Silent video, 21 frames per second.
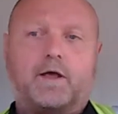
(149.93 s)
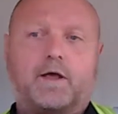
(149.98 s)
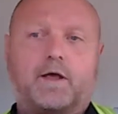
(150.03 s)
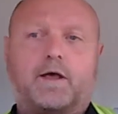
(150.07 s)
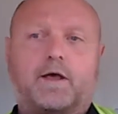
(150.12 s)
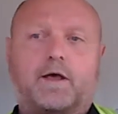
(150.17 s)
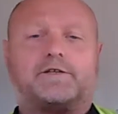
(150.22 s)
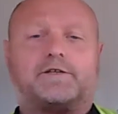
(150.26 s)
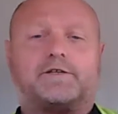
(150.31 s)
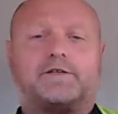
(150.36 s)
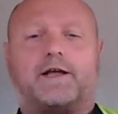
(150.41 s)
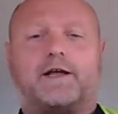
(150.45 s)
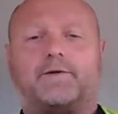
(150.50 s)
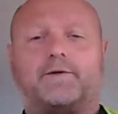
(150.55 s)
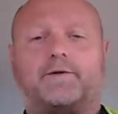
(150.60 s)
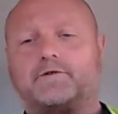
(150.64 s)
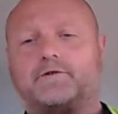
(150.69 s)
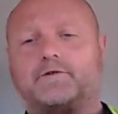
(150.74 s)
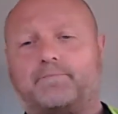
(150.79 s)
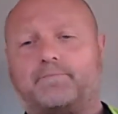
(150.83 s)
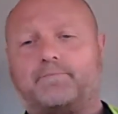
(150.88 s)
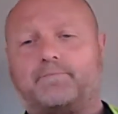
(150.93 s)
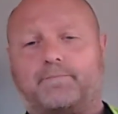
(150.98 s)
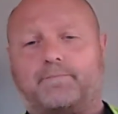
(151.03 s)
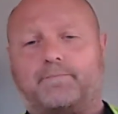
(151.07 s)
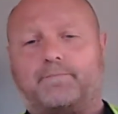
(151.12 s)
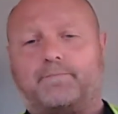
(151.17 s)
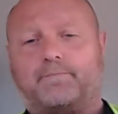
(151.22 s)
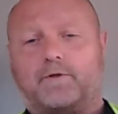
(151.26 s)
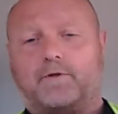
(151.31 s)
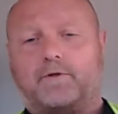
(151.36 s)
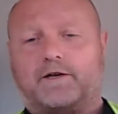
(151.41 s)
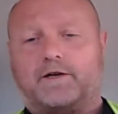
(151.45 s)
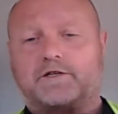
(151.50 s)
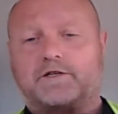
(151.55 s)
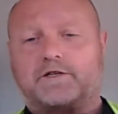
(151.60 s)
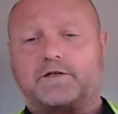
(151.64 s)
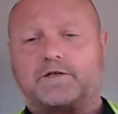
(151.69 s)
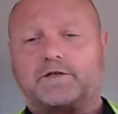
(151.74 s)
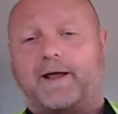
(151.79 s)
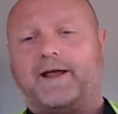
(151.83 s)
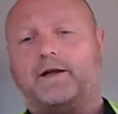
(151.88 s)
I sat for some people in
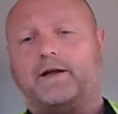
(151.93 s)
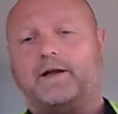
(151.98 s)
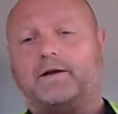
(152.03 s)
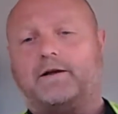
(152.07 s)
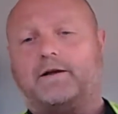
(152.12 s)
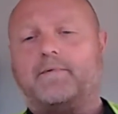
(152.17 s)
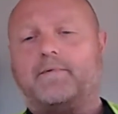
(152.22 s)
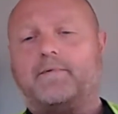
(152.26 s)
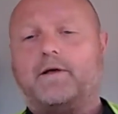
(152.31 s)
Spain,